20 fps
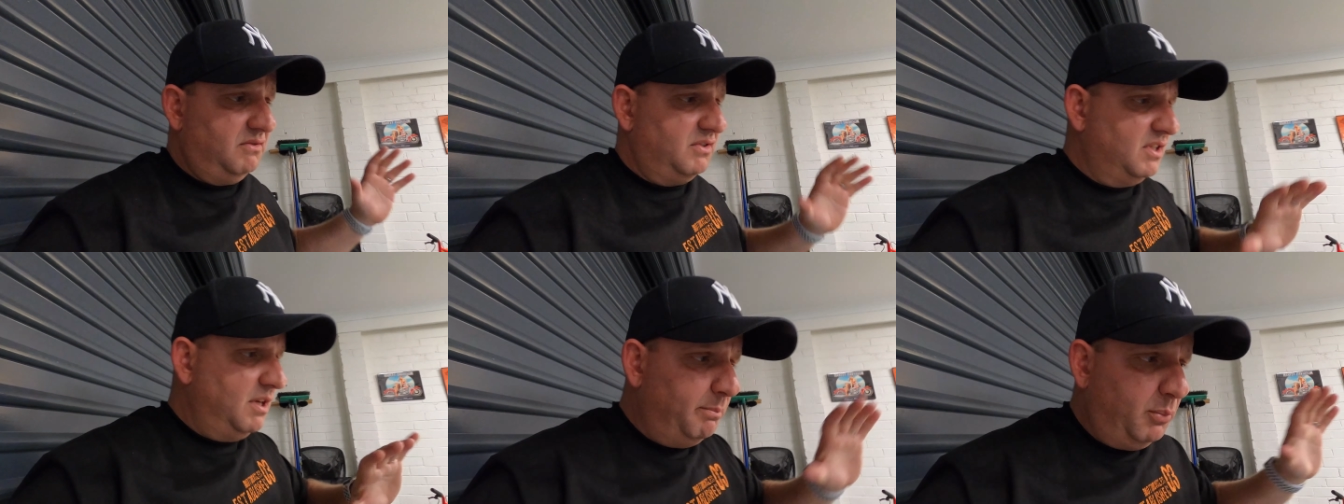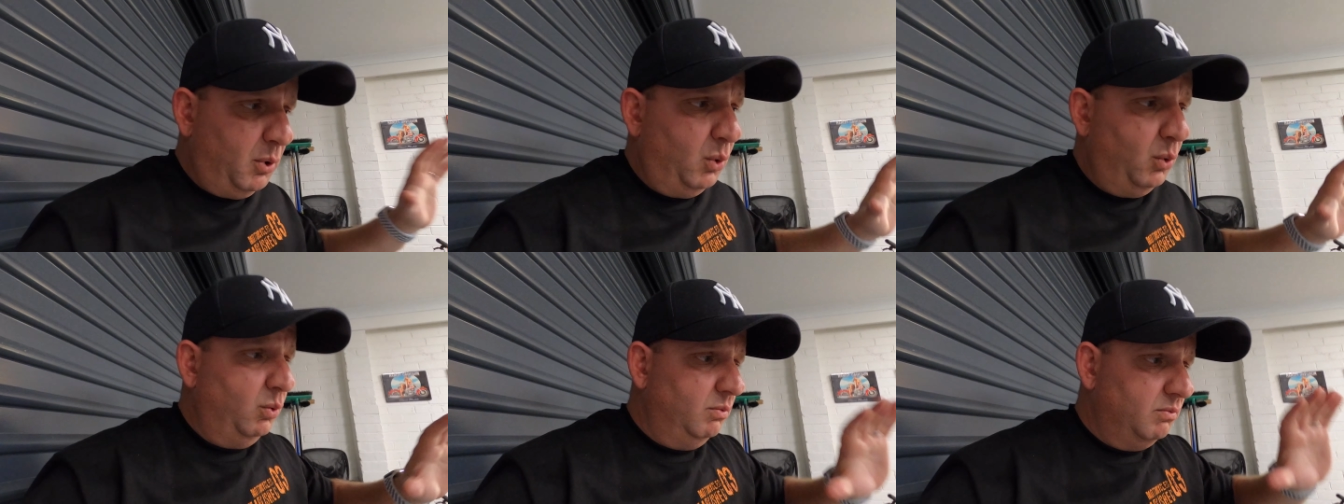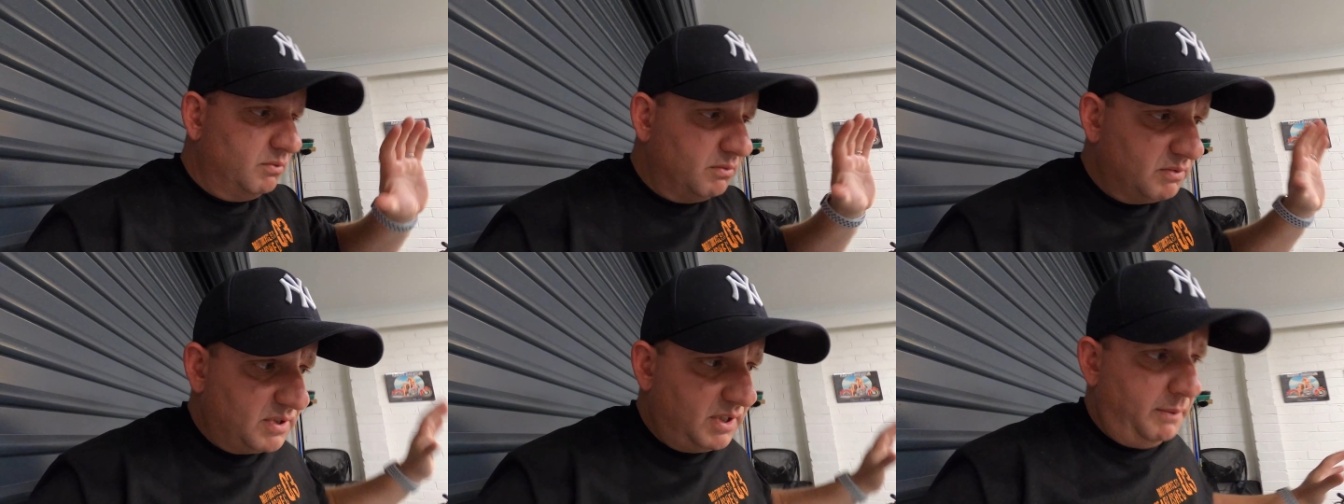
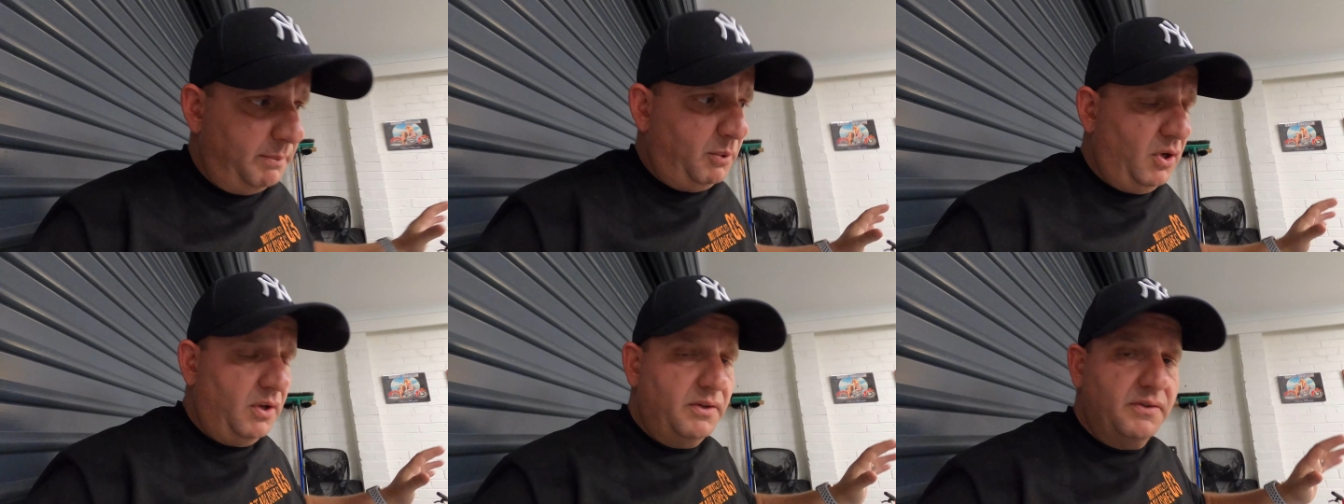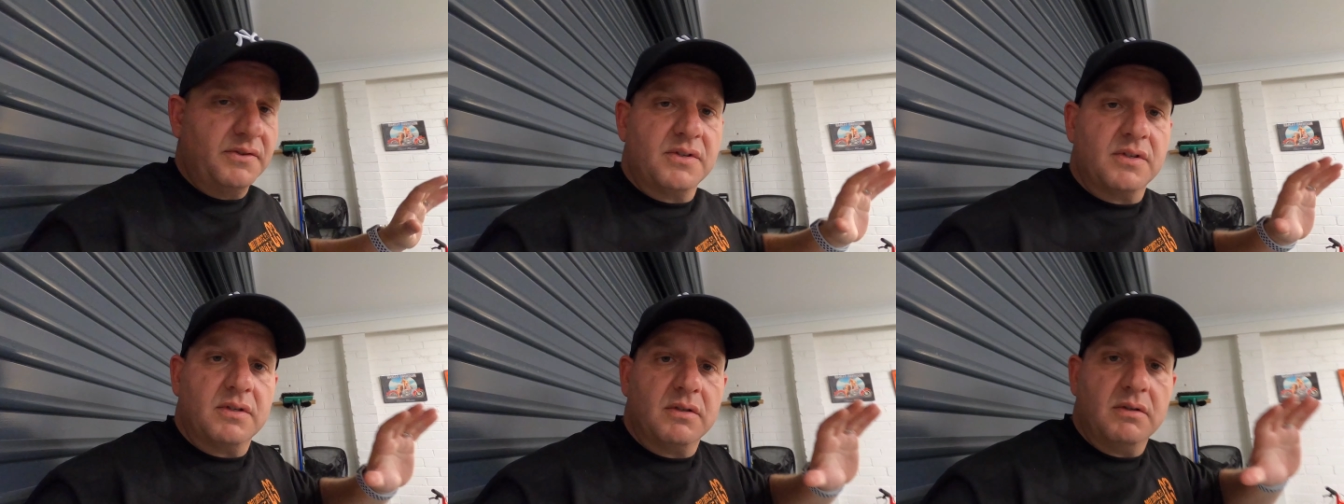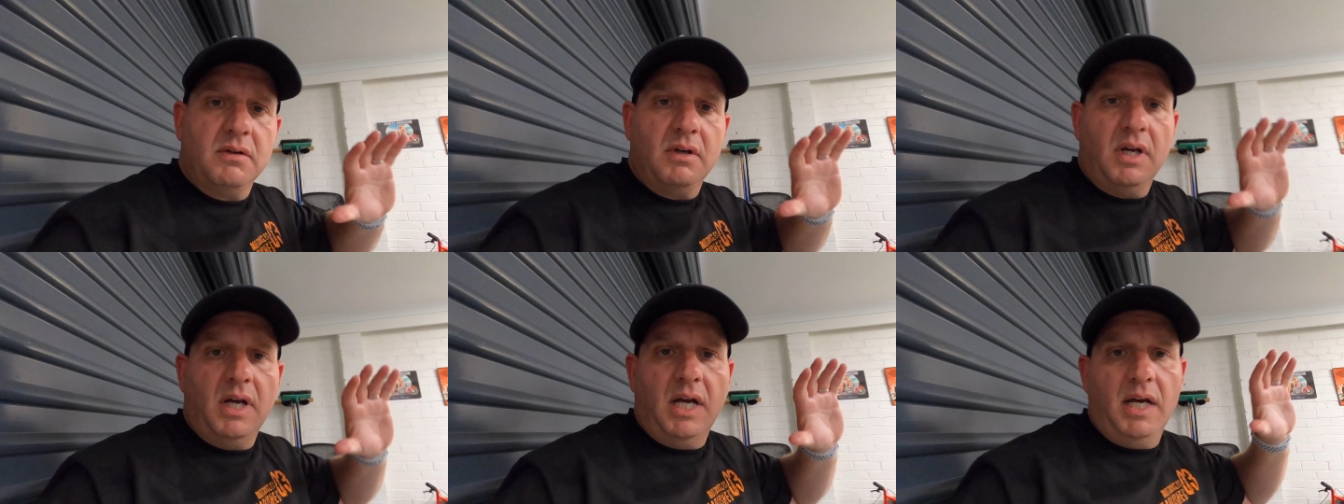Simple
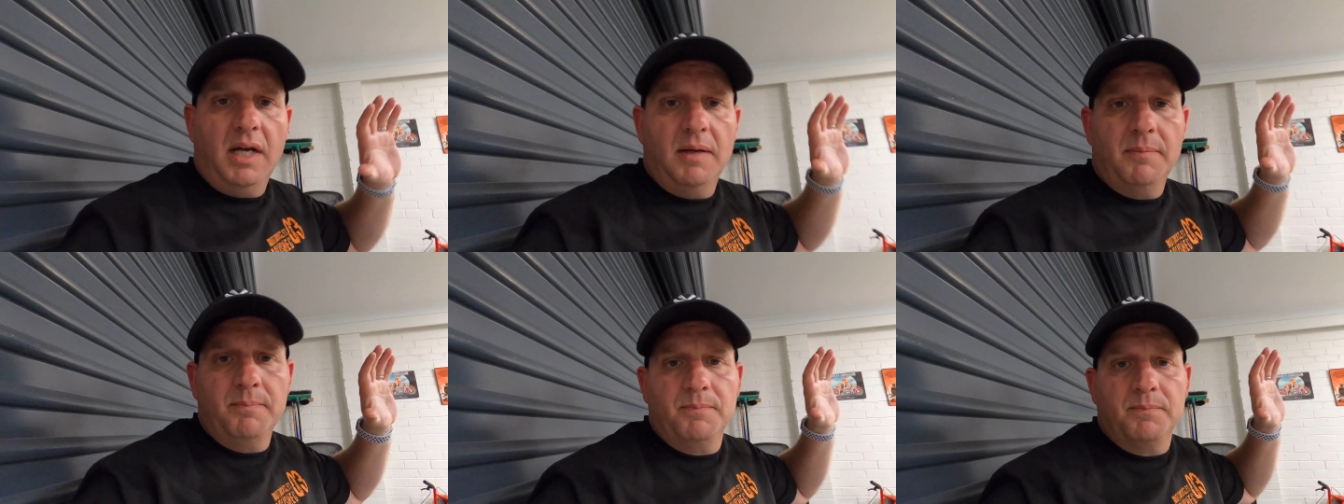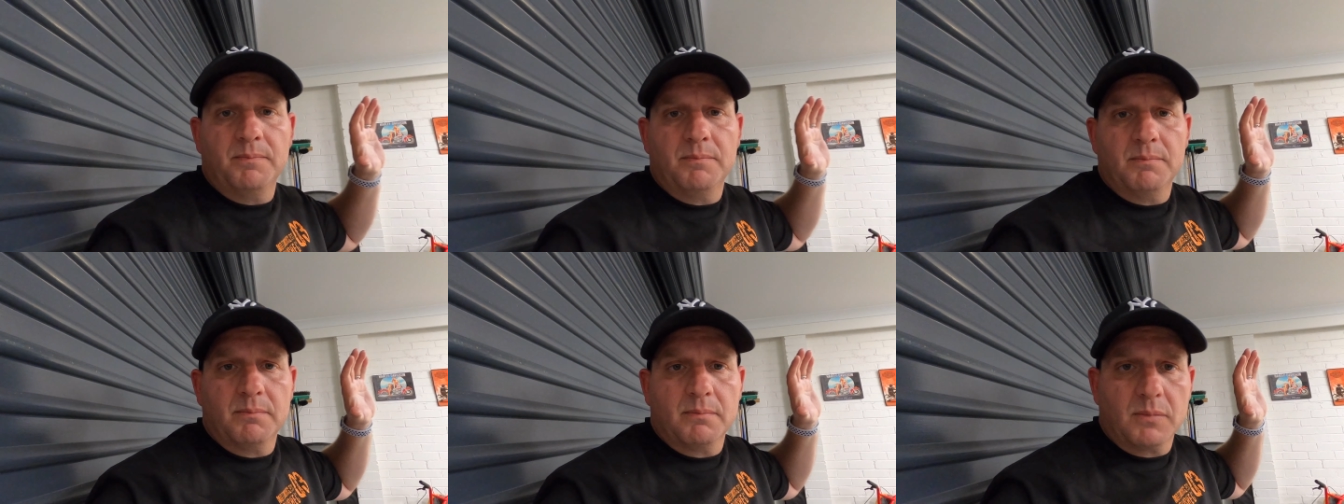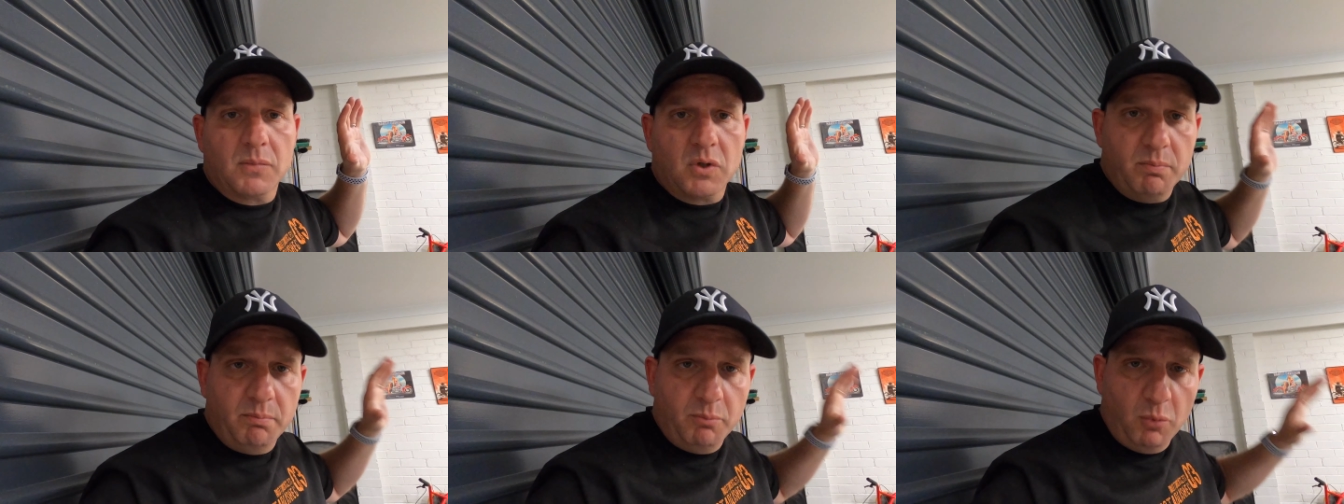slip-ons, um,
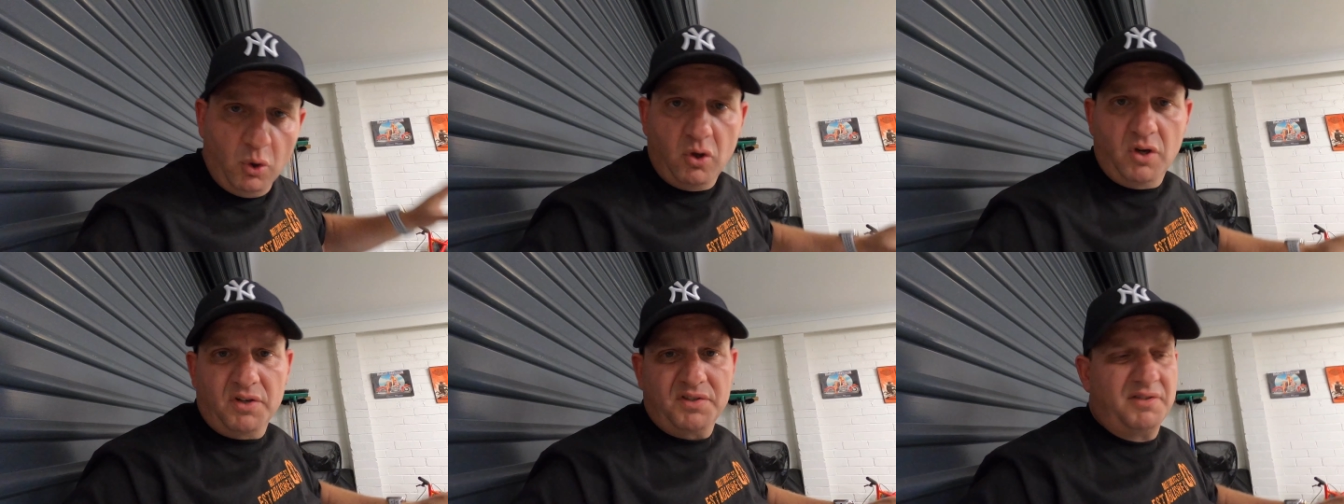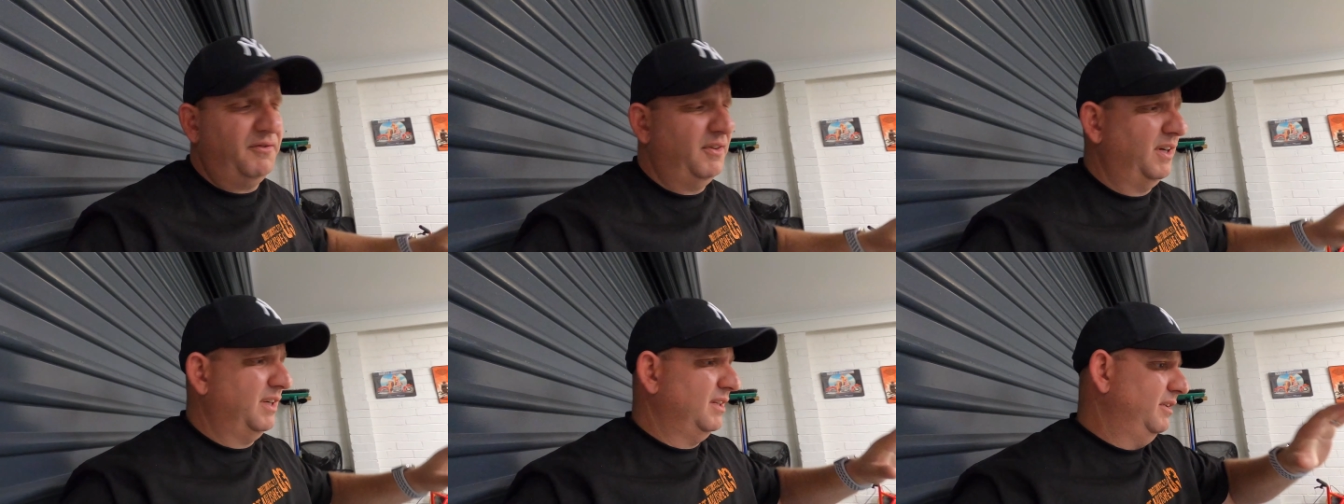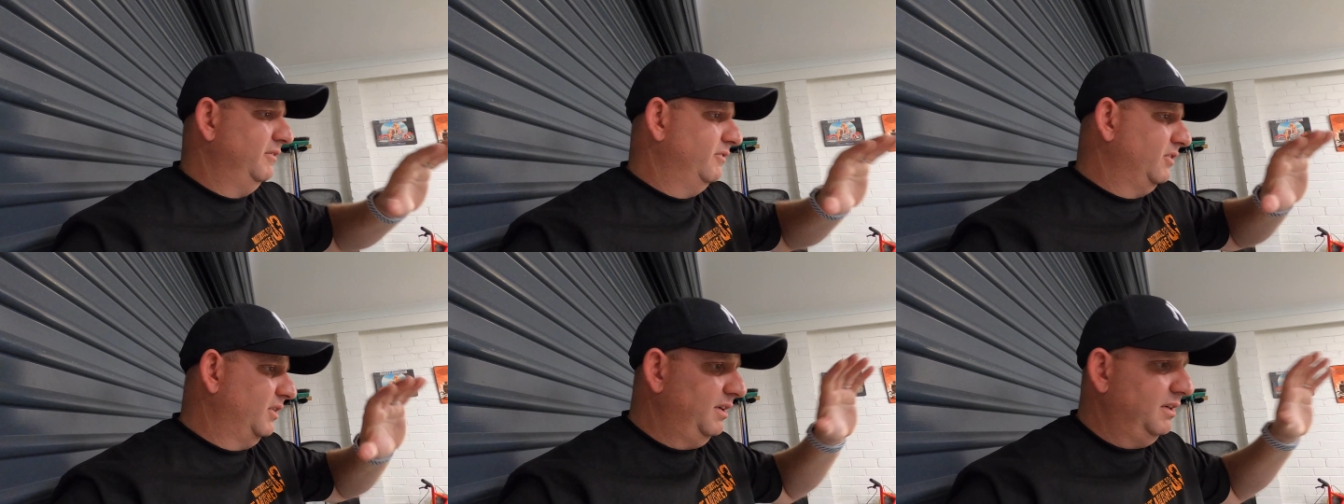more cost effective.